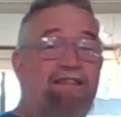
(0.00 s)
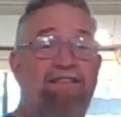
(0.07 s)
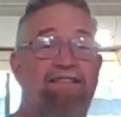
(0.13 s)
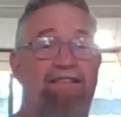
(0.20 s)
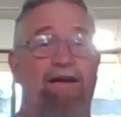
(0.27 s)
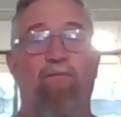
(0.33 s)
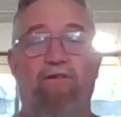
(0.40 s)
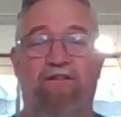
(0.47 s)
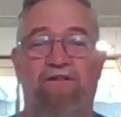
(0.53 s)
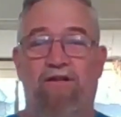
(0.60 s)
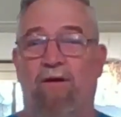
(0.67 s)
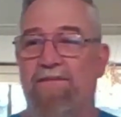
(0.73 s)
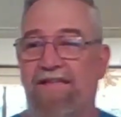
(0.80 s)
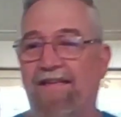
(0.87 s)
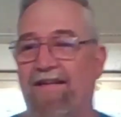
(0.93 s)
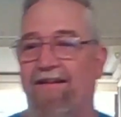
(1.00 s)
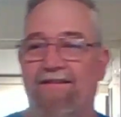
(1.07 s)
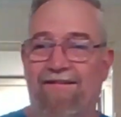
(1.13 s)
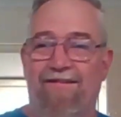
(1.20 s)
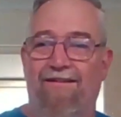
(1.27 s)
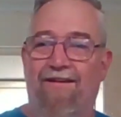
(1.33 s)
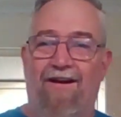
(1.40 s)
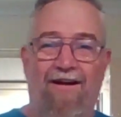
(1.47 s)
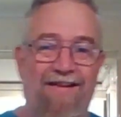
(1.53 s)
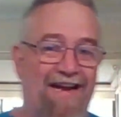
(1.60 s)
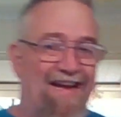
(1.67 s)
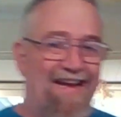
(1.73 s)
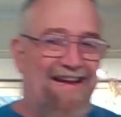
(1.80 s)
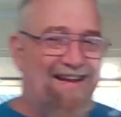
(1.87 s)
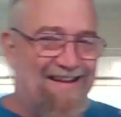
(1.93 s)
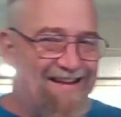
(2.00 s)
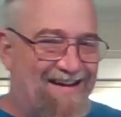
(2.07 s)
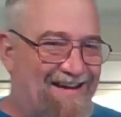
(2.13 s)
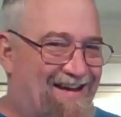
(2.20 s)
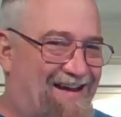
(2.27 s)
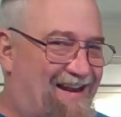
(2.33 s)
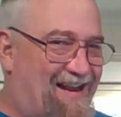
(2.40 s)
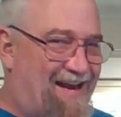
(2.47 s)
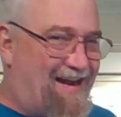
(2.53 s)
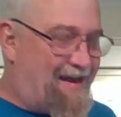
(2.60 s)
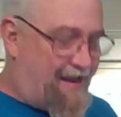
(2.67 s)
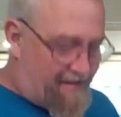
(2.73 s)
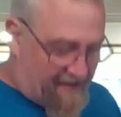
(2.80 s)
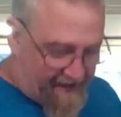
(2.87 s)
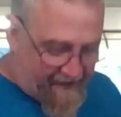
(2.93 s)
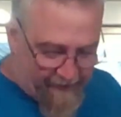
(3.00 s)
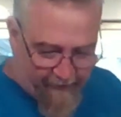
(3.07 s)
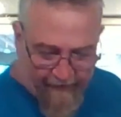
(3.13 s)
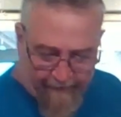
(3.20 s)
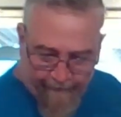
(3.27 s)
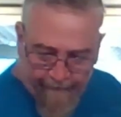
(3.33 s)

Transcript: this done with chopsticks. I don't know how they do it.